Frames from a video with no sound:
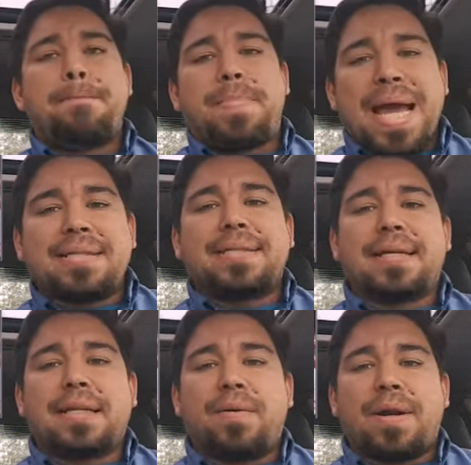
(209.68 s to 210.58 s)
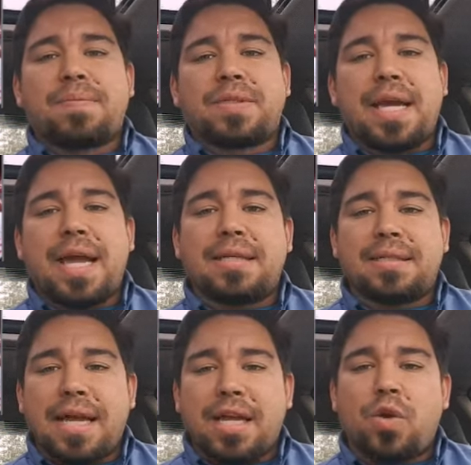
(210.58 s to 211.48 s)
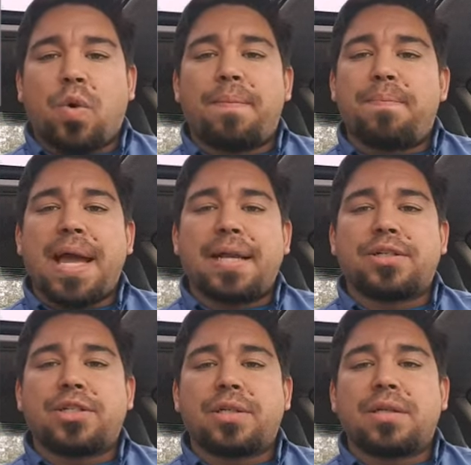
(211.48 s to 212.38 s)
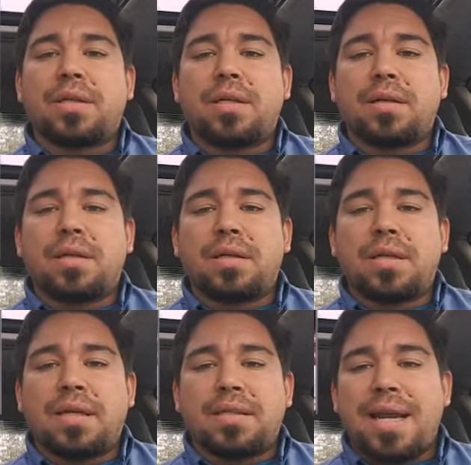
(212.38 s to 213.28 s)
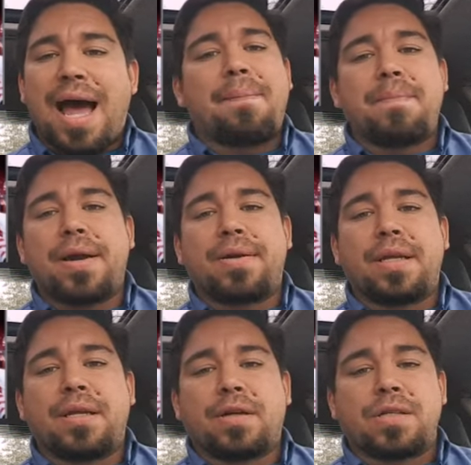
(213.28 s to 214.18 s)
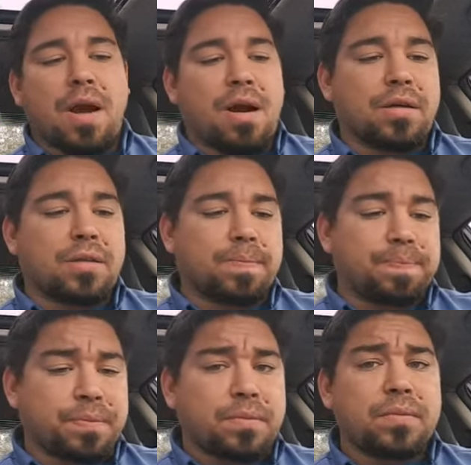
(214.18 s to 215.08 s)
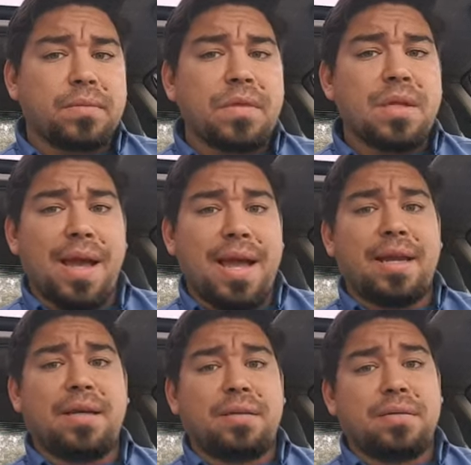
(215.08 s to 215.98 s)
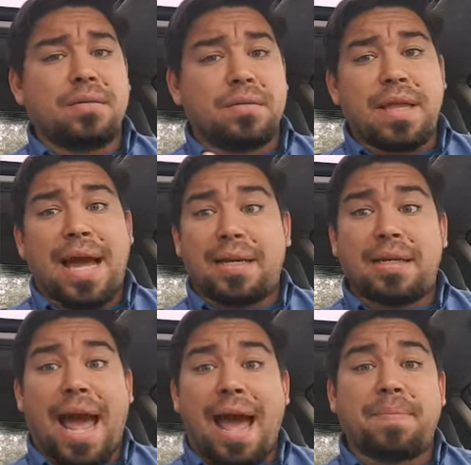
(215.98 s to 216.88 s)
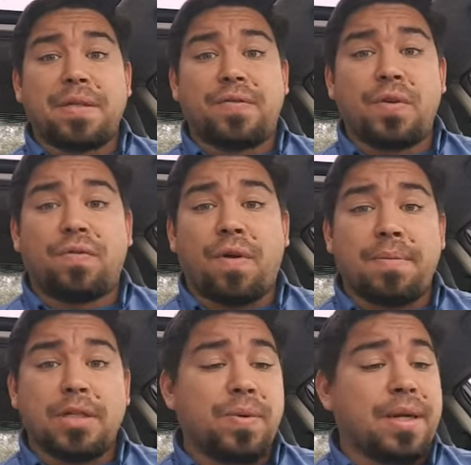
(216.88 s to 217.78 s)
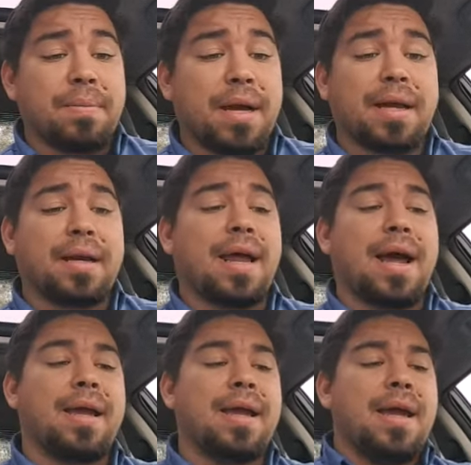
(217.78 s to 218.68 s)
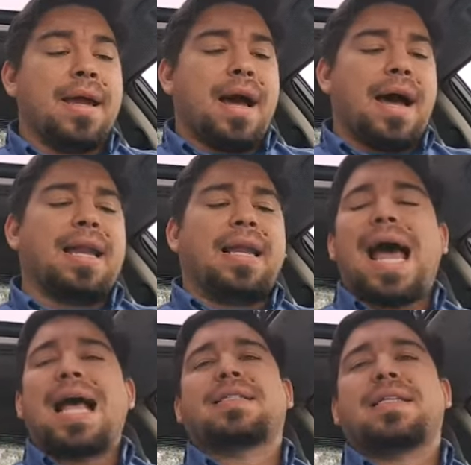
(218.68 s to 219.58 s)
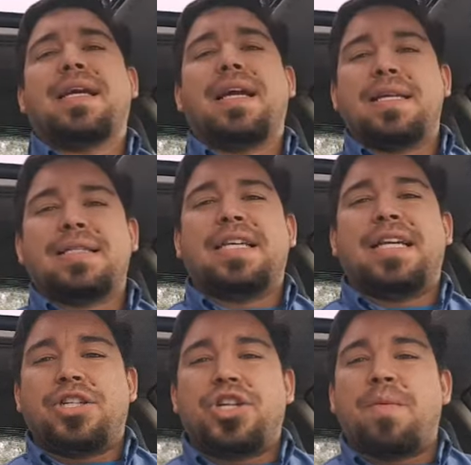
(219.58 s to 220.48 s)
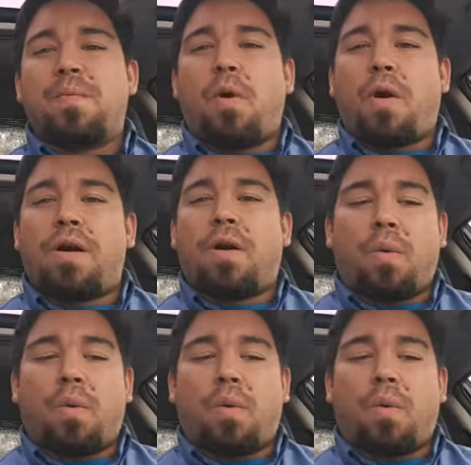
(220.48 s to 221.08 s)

Basically what I'm saying is that your bench is not better than your starters, and that happens few and far between, I'm not gonna lie. Lastly is the Jim Morrow